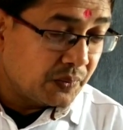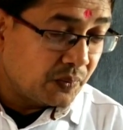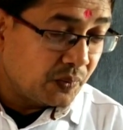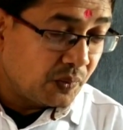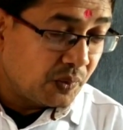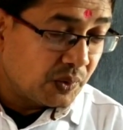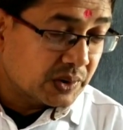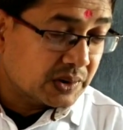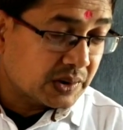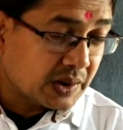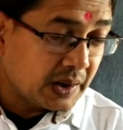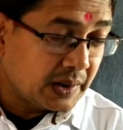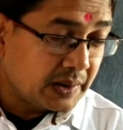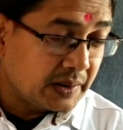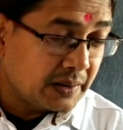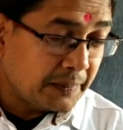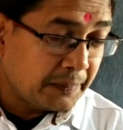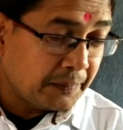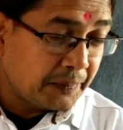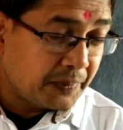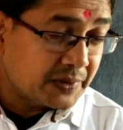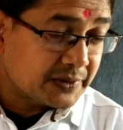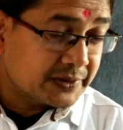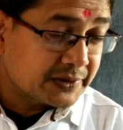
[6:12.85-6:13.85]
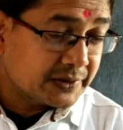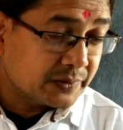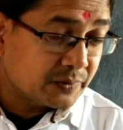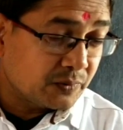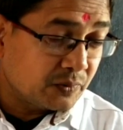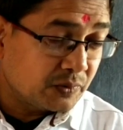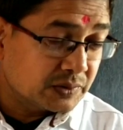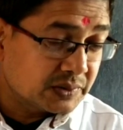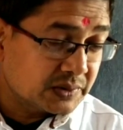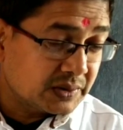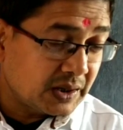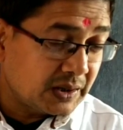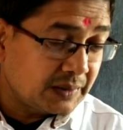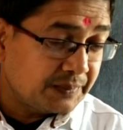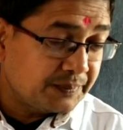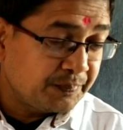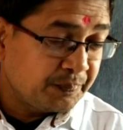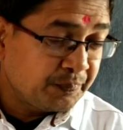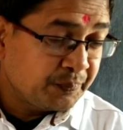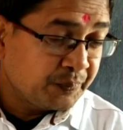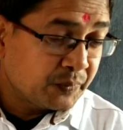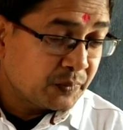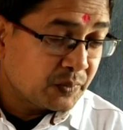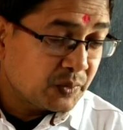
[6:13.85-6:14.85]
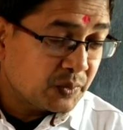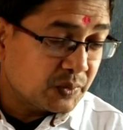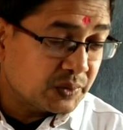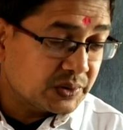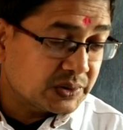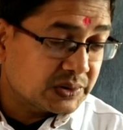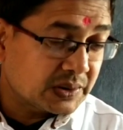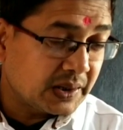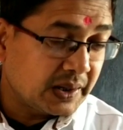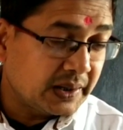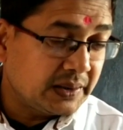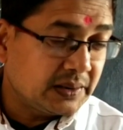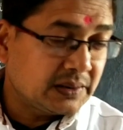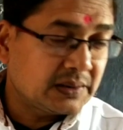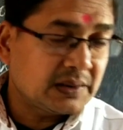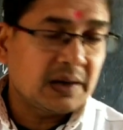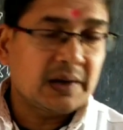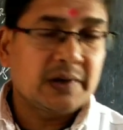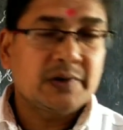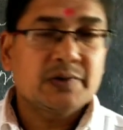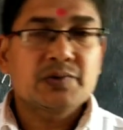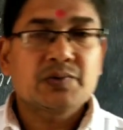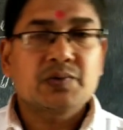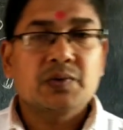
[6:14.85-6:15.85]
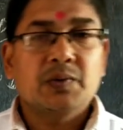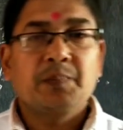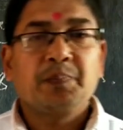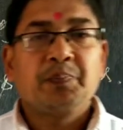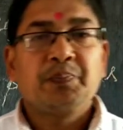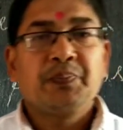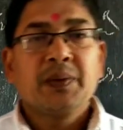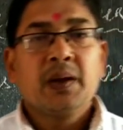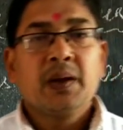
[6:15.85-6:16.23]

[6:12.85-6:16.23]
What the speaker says: What kind of person was Ralph? Which line tell you so?